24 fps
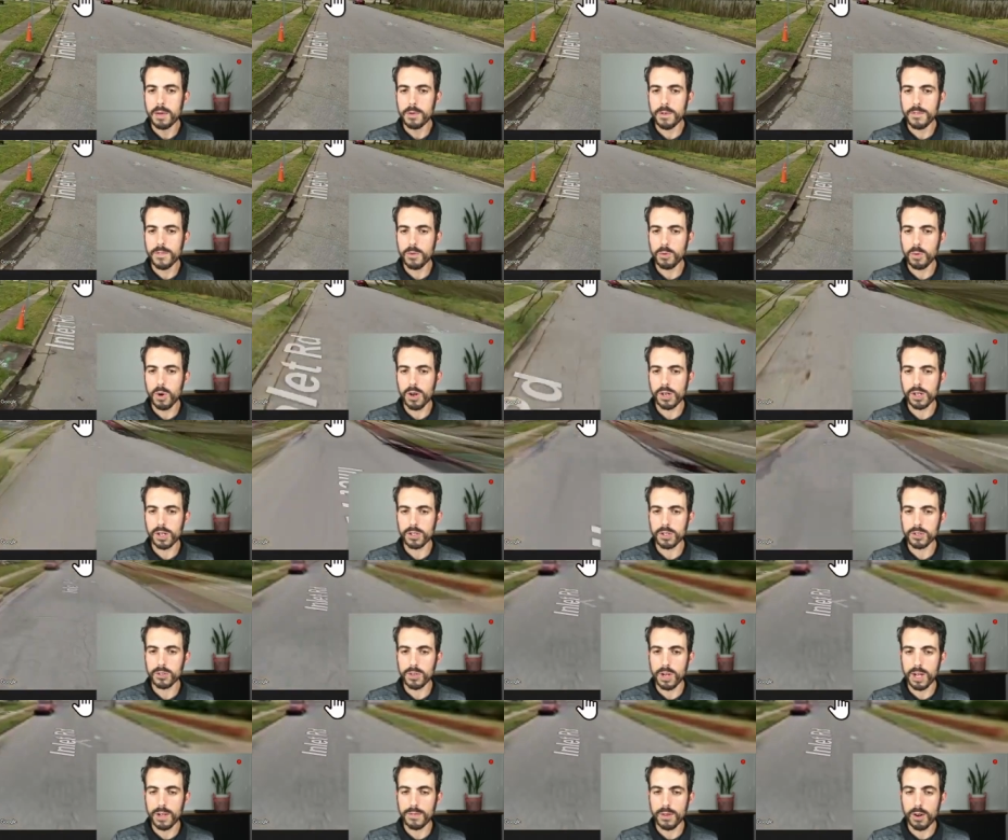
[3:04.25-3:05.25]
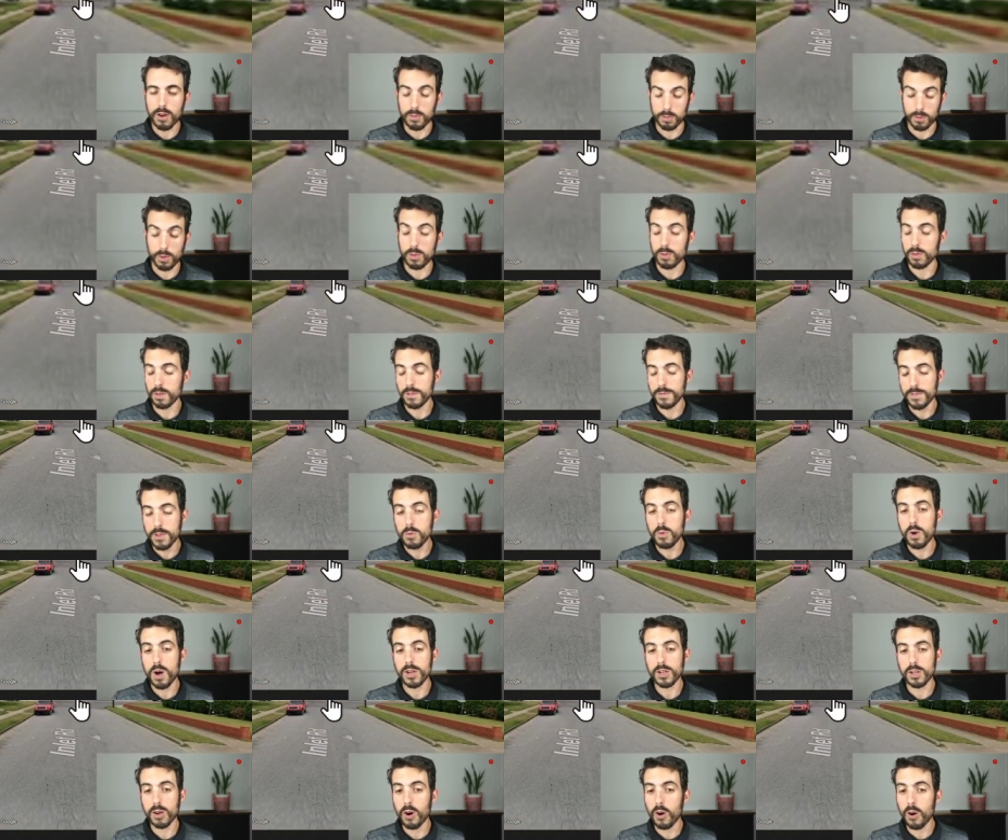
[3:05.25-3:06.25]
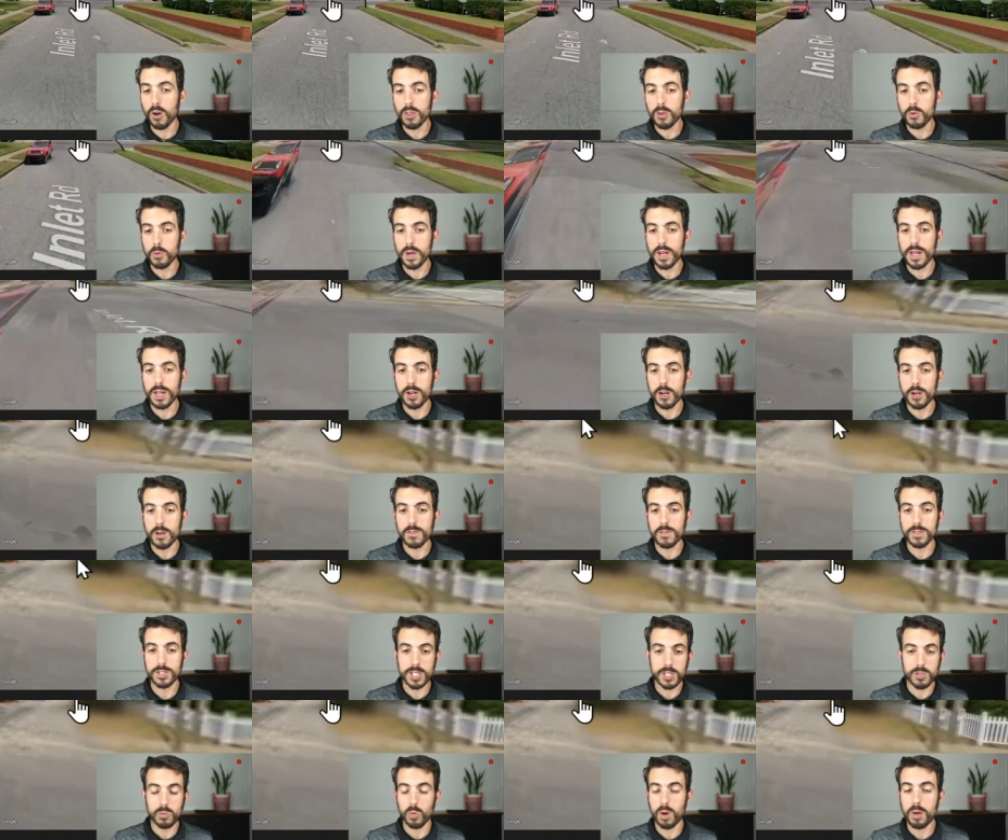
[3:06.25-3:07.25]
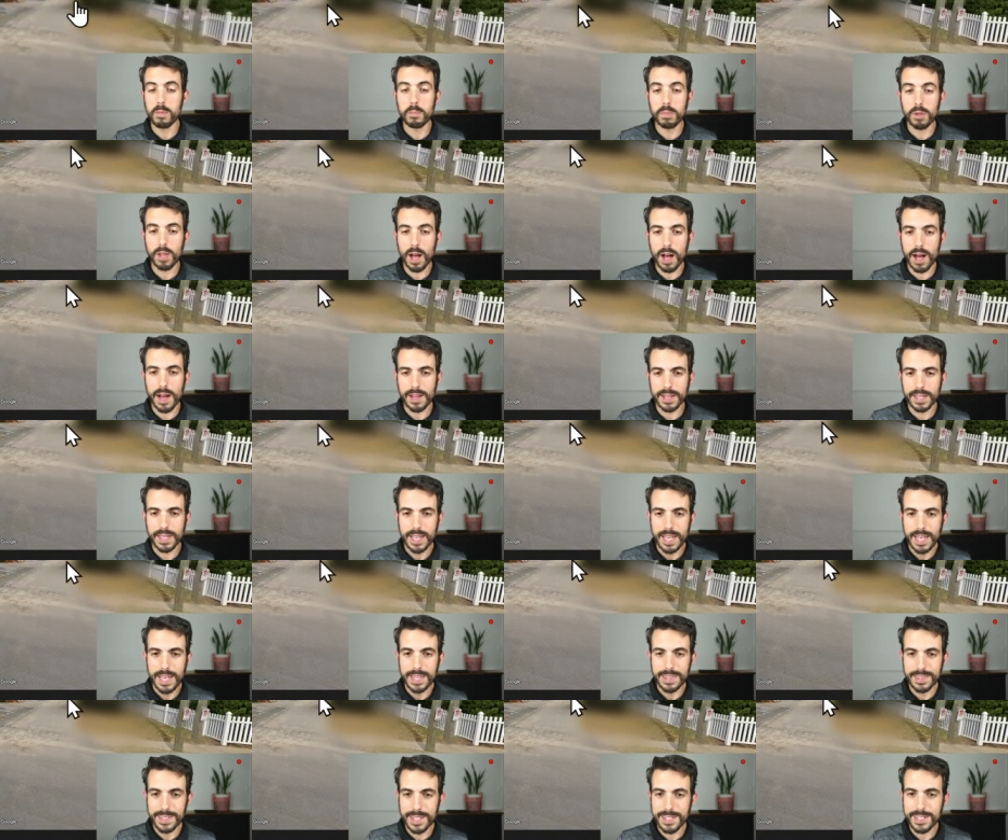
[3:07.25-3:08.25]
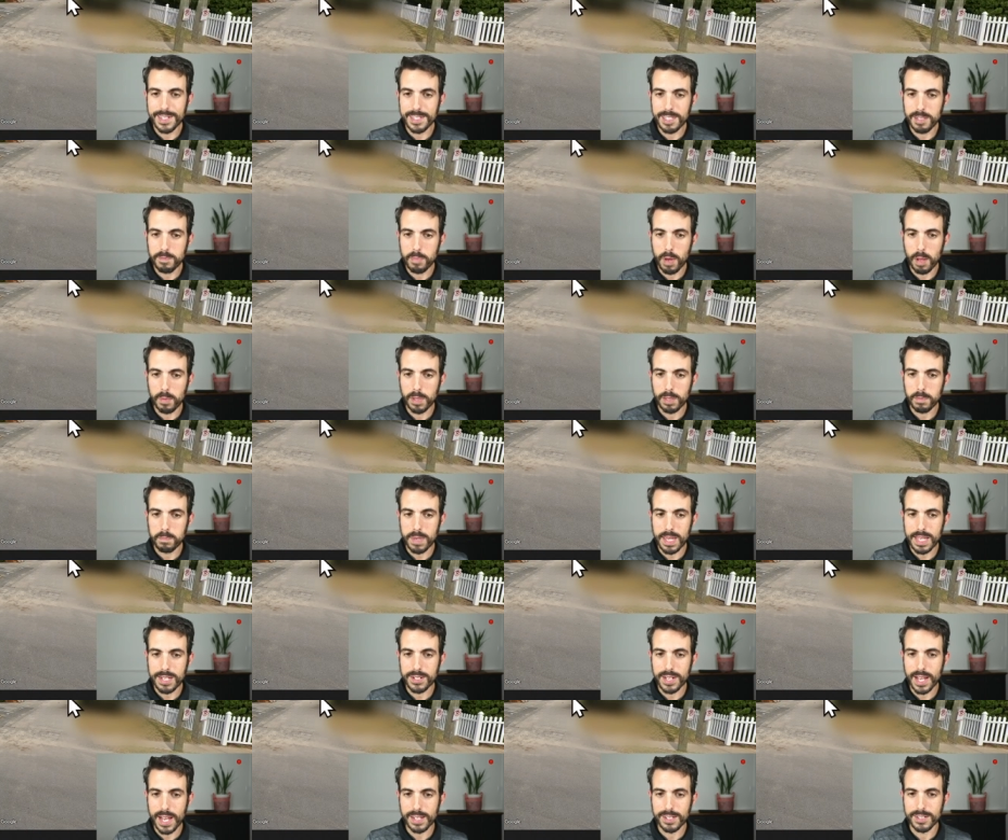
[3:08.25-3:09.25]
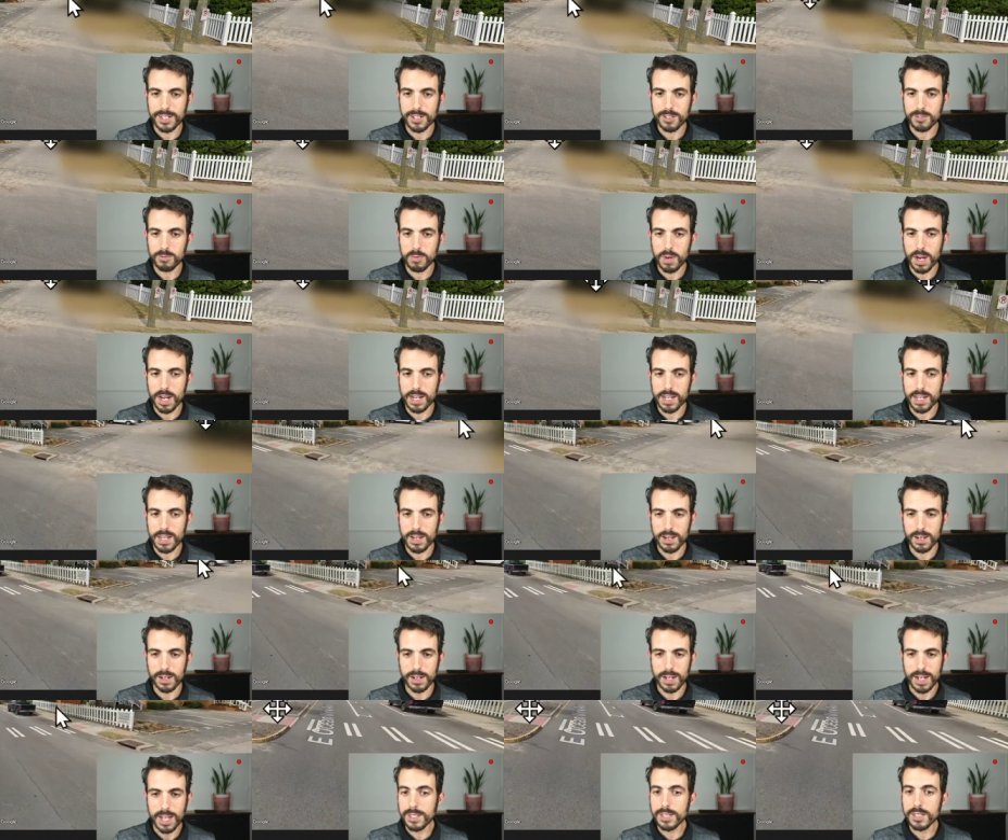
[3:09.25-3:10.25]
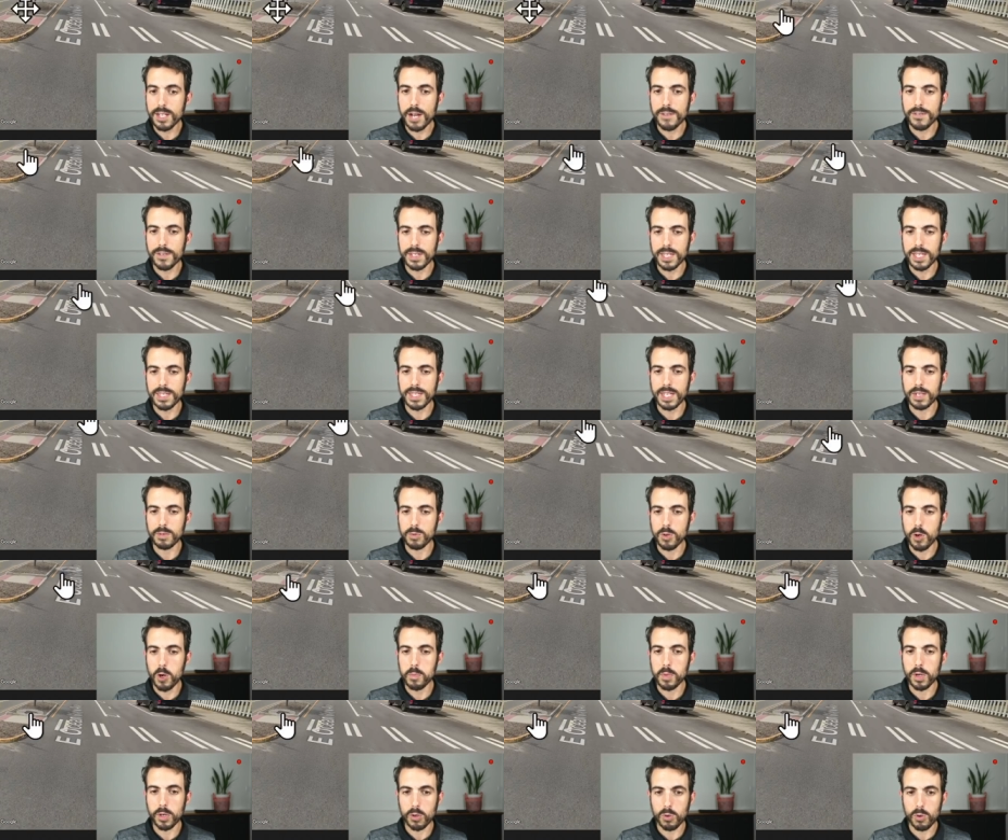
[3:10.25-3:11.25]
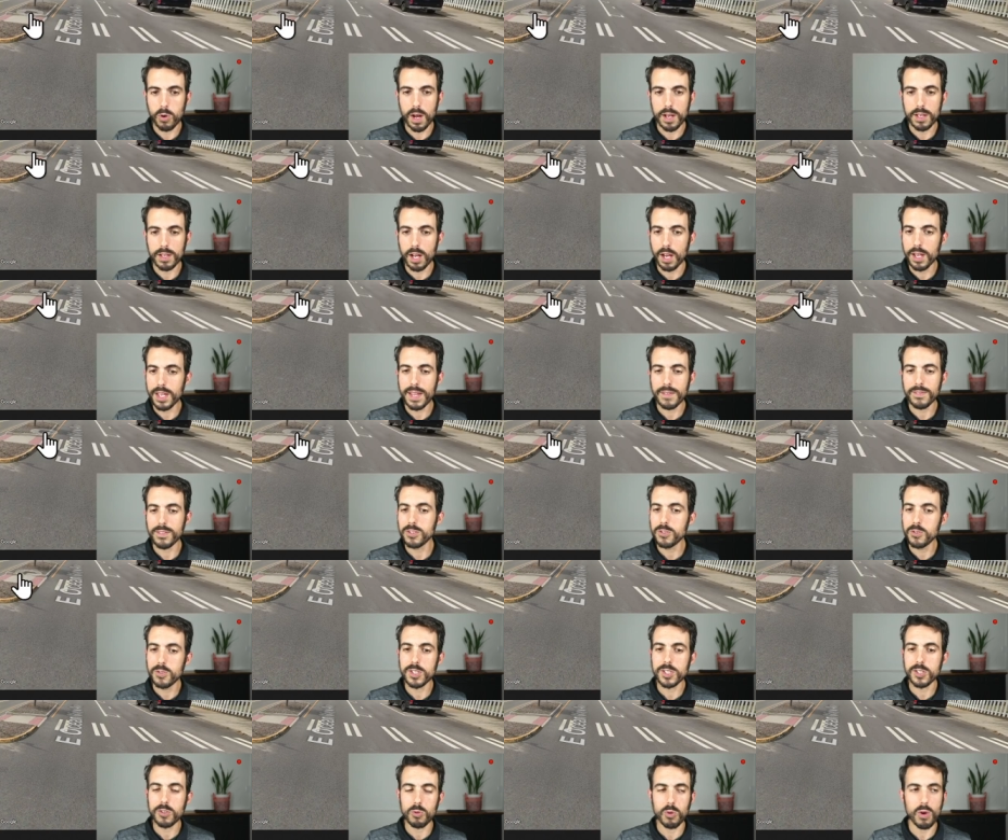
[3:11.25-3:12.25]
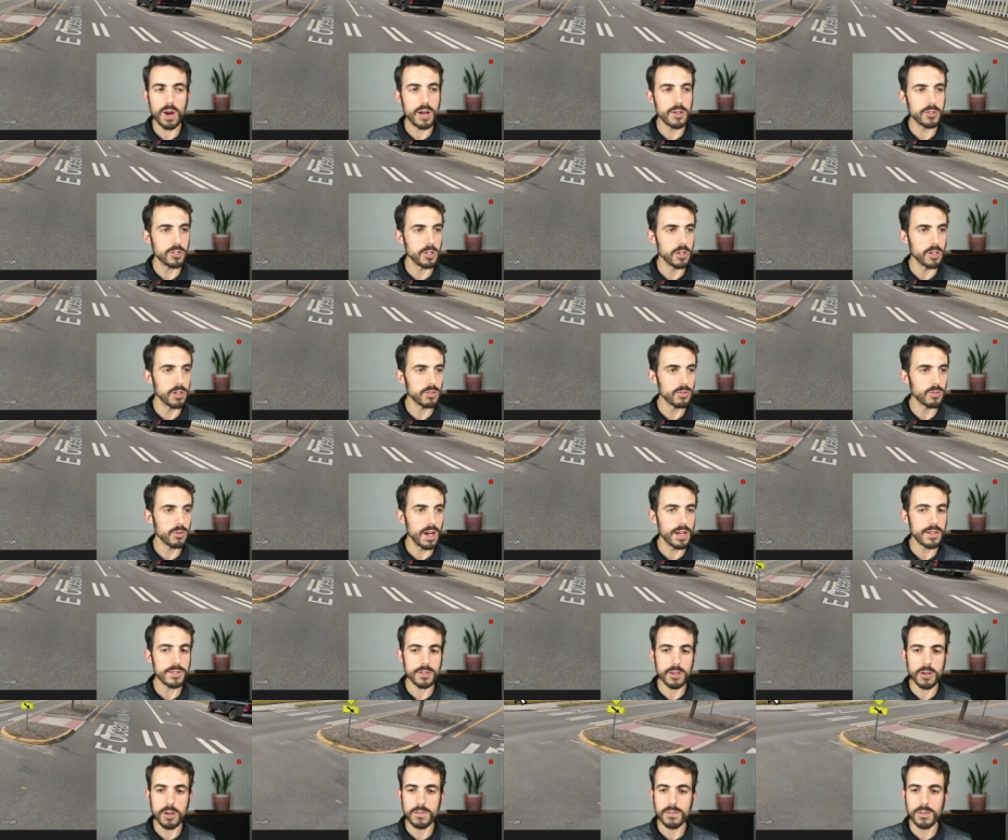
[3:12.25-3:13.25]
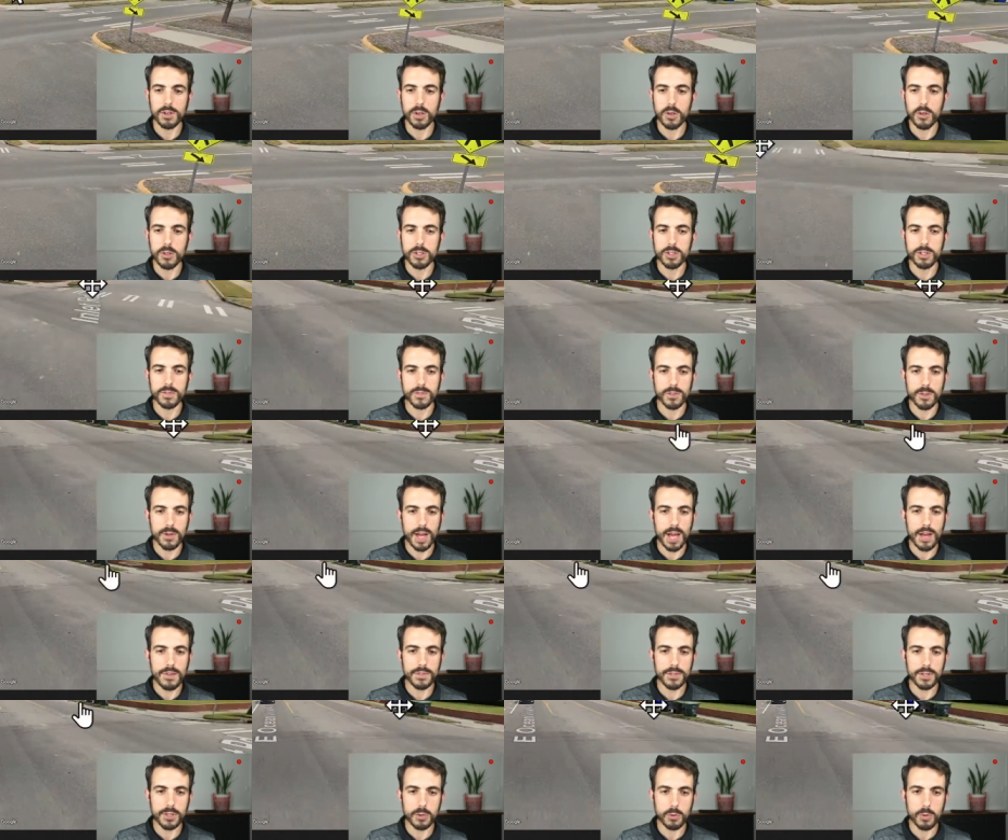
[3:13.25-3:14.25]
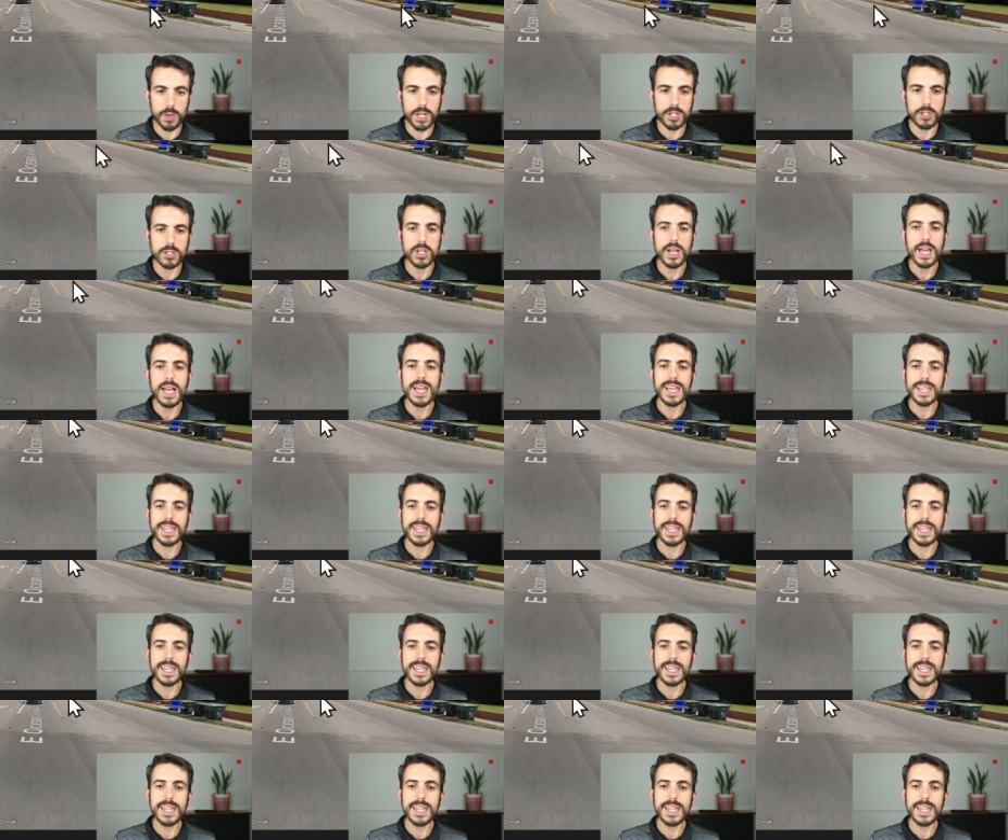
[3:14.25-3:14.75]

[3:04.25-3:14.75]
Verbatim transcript: If you walk all the way over just 1 block, this is a public beach access right here. This is off of Inlet Road, but all you have to do is cross over Ocean View Avenue, which